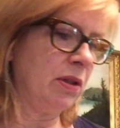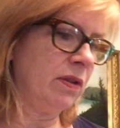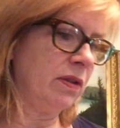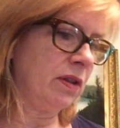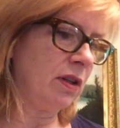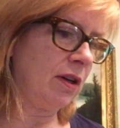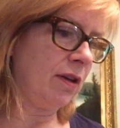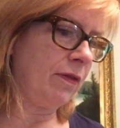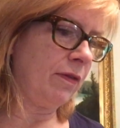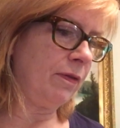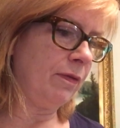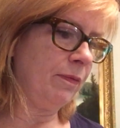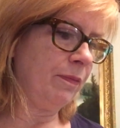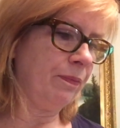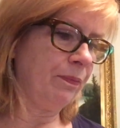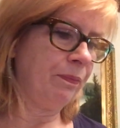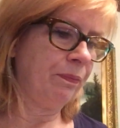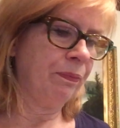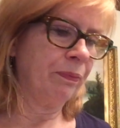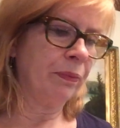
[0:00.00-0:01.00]
big stuff.
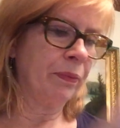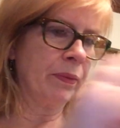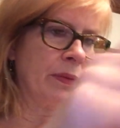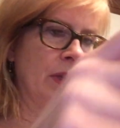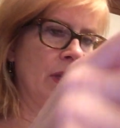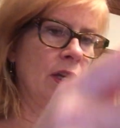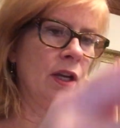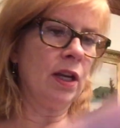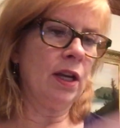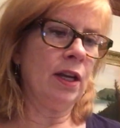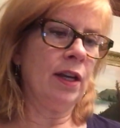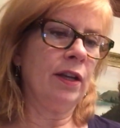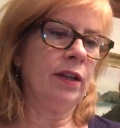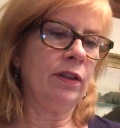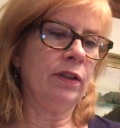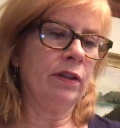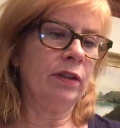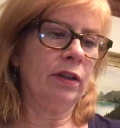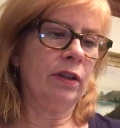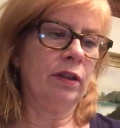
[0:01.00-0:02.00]

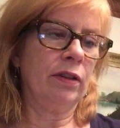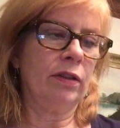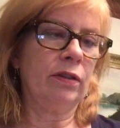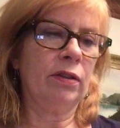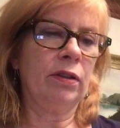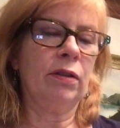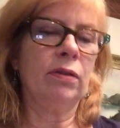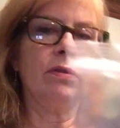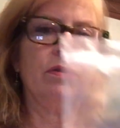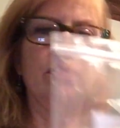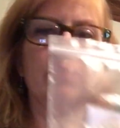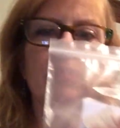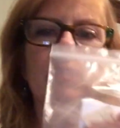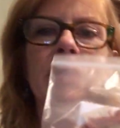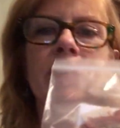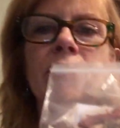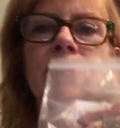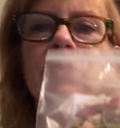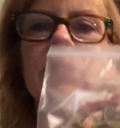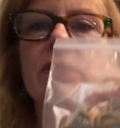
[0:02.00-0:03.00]
And so
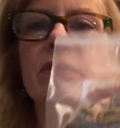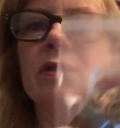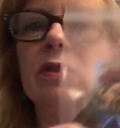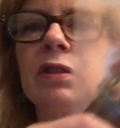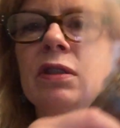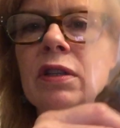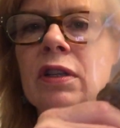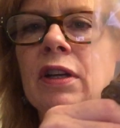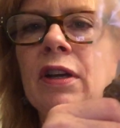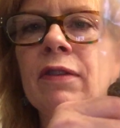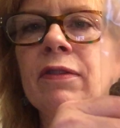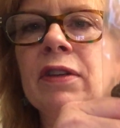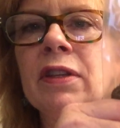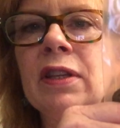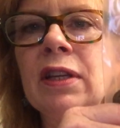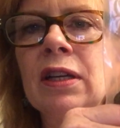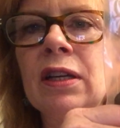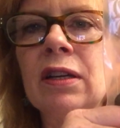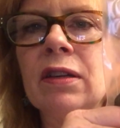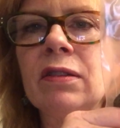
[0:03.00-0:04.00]
here's
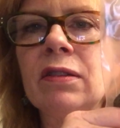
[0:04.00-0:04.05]
everything